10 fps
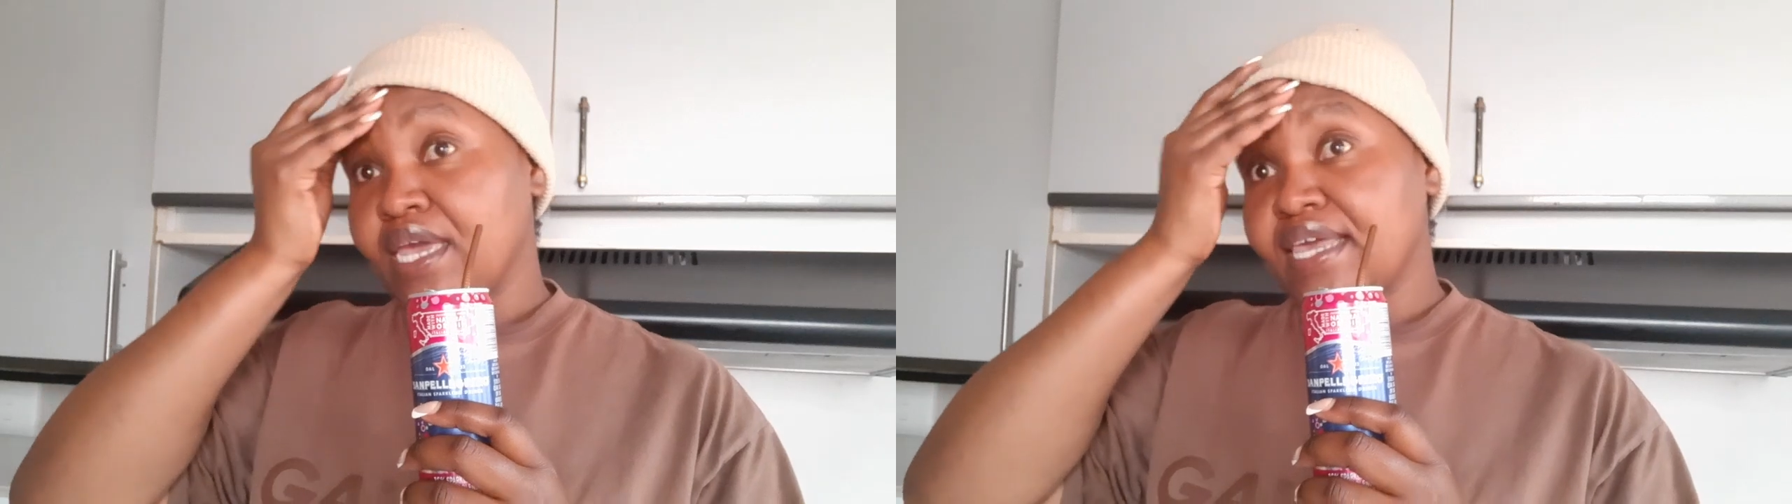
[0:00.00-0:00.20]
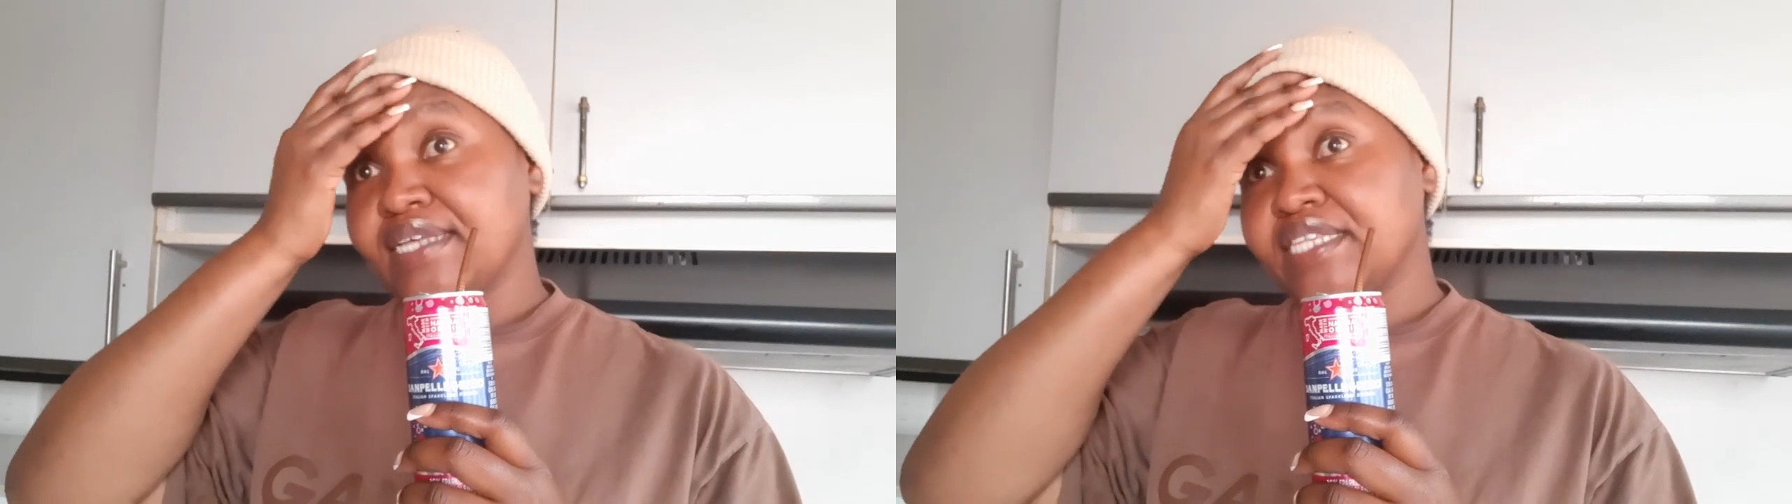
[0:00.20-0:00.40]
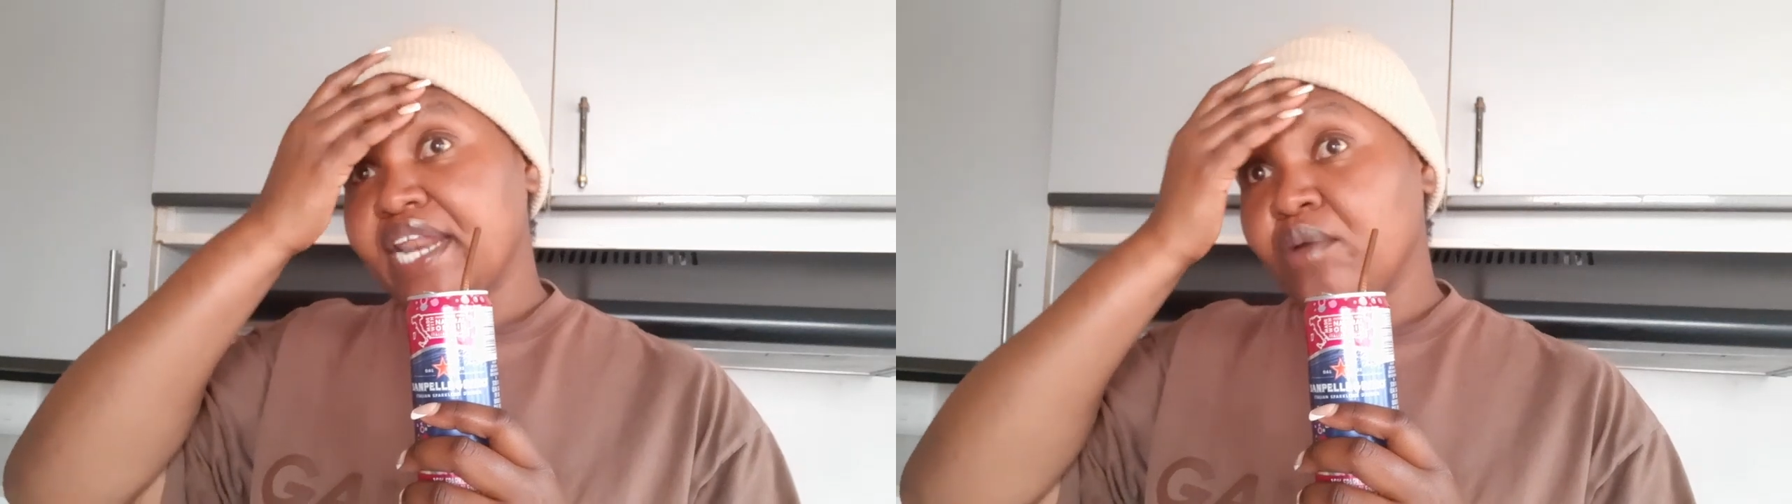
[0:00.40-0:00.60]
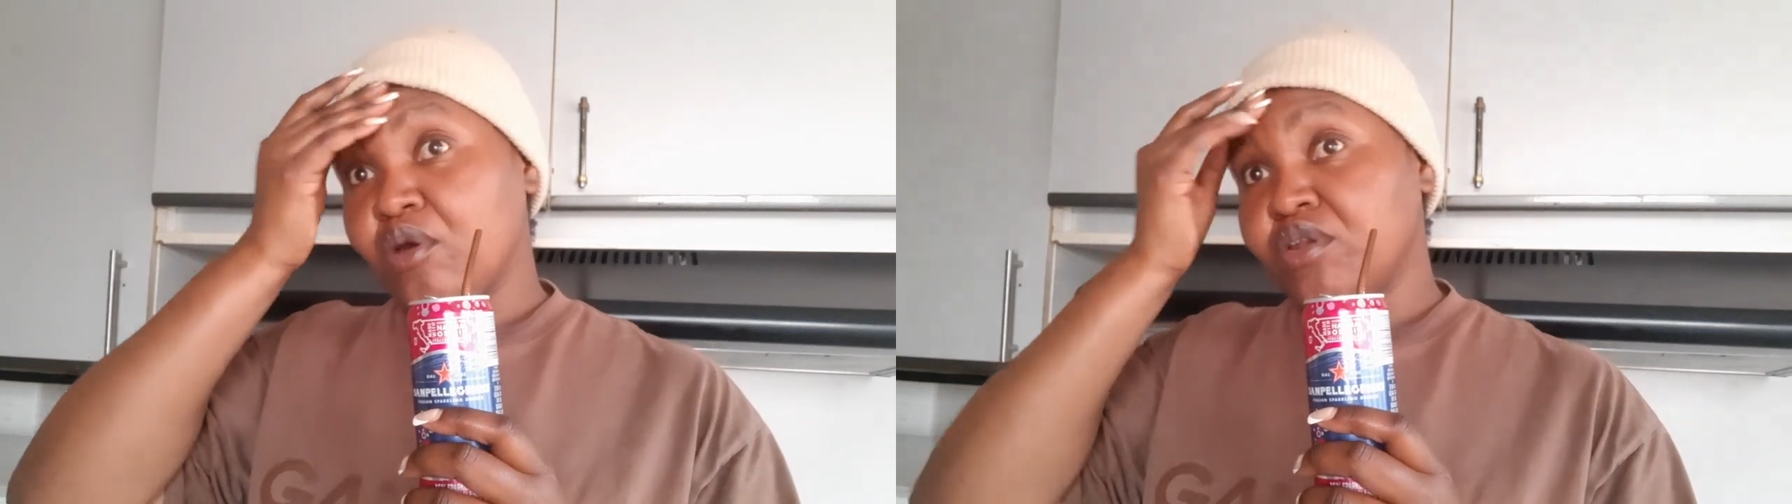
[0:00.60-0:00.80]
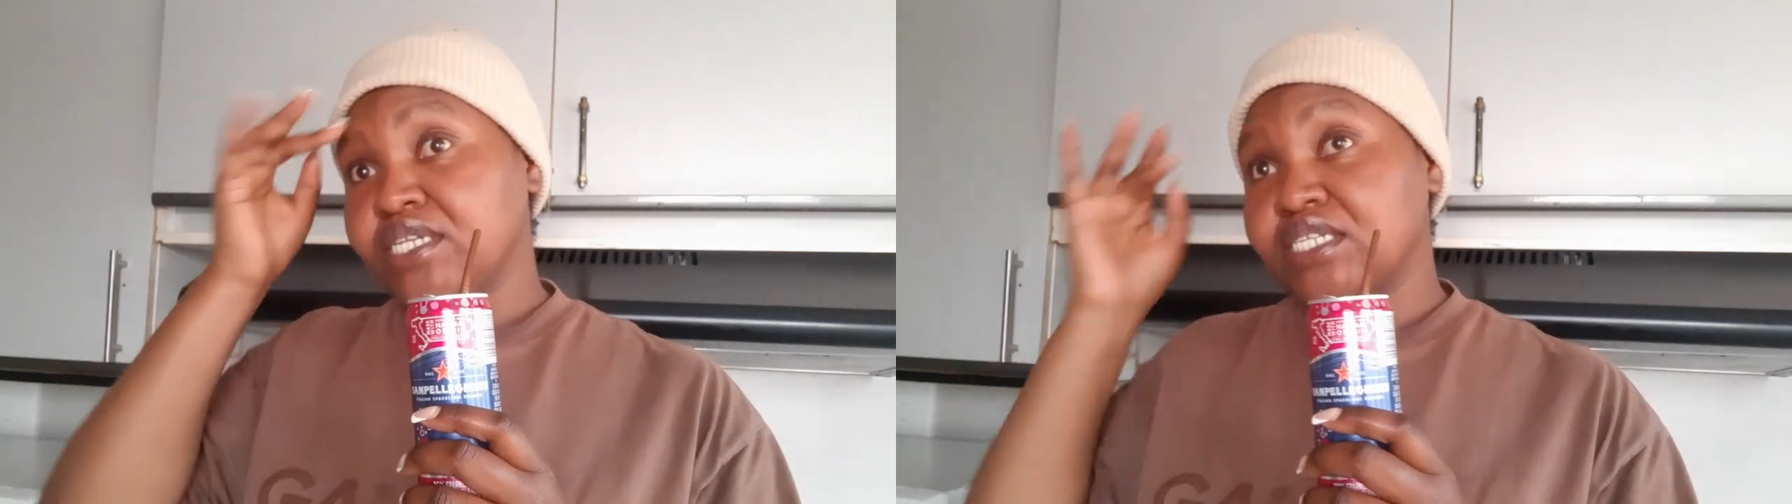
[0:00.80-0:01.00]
Yesterday we only